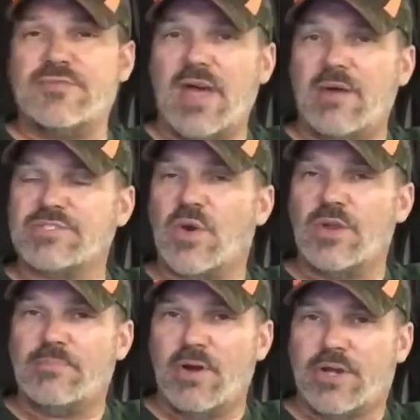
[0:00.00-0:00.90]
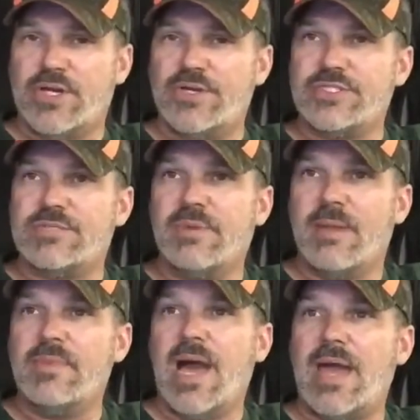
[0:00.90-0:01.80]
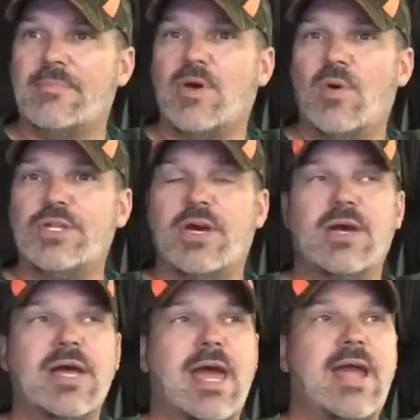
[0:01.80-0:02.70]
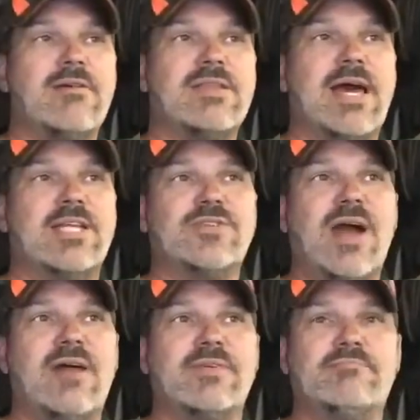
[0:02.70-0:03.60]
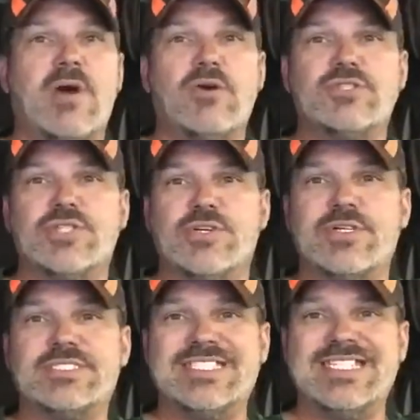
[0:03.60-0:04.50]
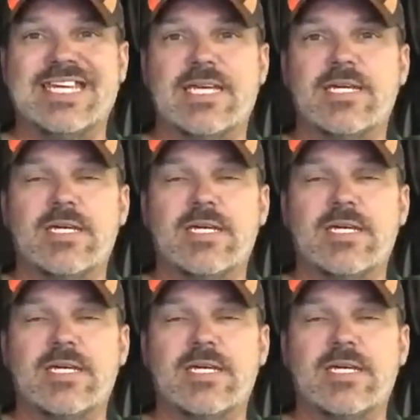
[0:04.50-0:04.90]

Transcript: I thought I was going to Burt Coons, but I'm not. I'm going to Airline Drive in Bossier City,